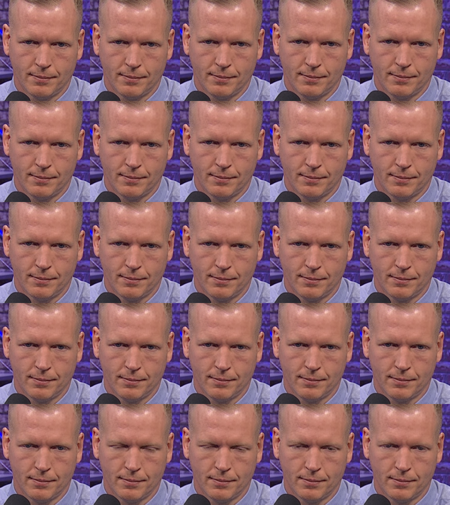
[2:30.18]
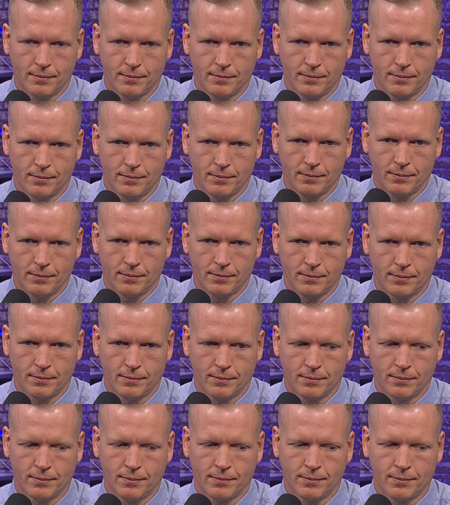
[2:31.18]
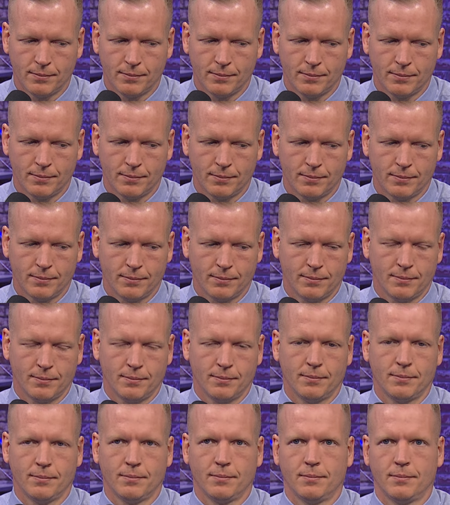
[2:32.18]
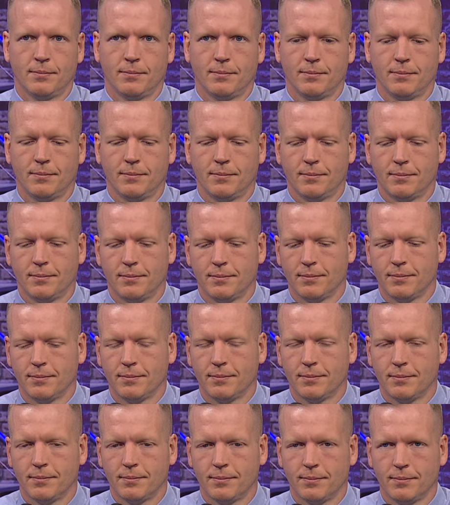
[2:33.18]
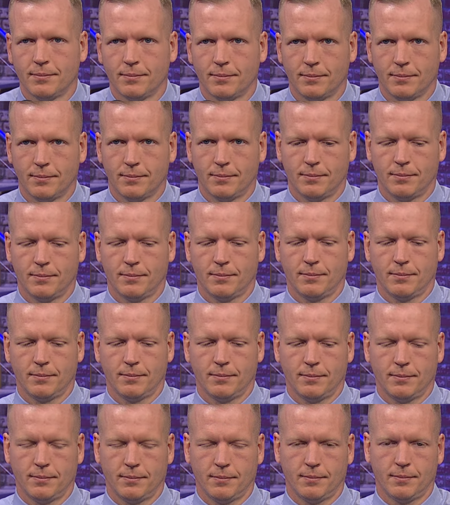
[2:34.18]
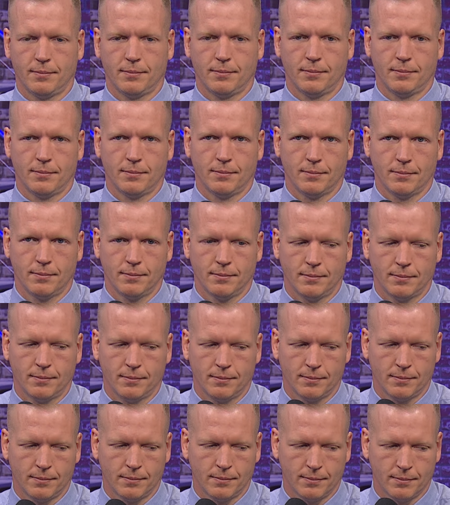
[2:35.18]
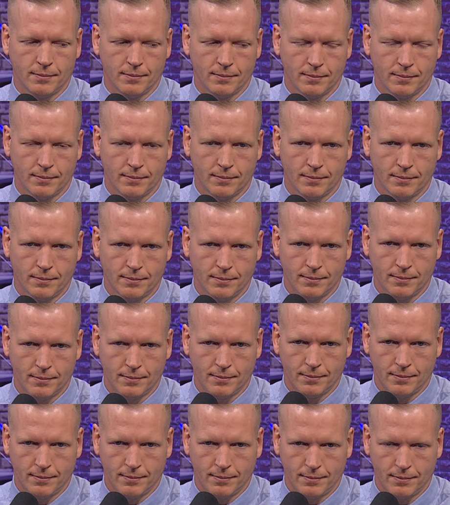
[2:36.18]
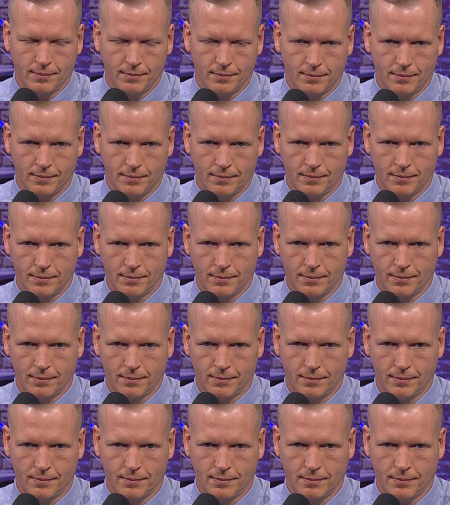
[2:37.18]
(not speaking)